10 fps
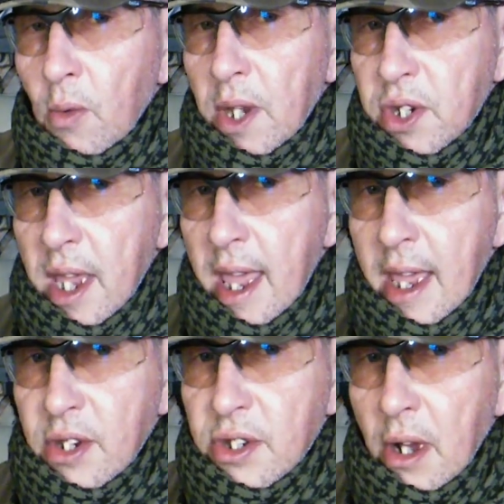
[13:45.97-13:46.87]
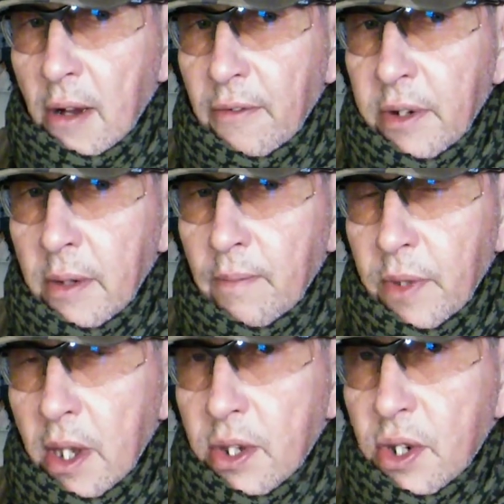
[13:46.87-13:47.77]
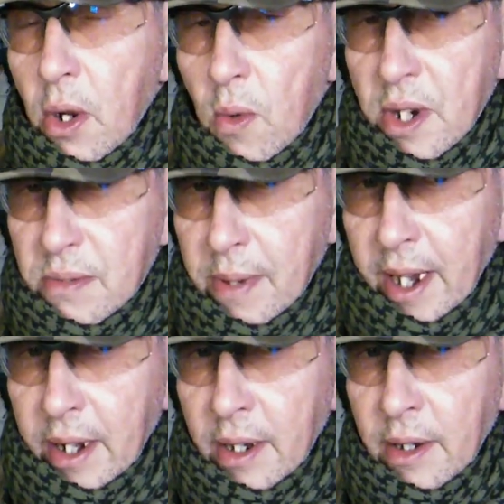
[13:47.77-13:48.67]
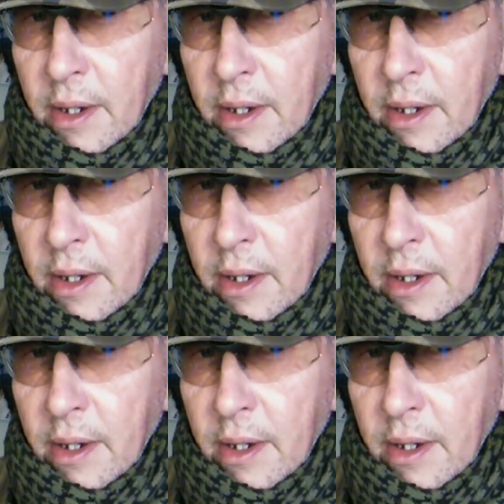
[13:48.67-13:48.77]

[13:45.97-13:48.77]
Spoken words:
which airsoft has always been.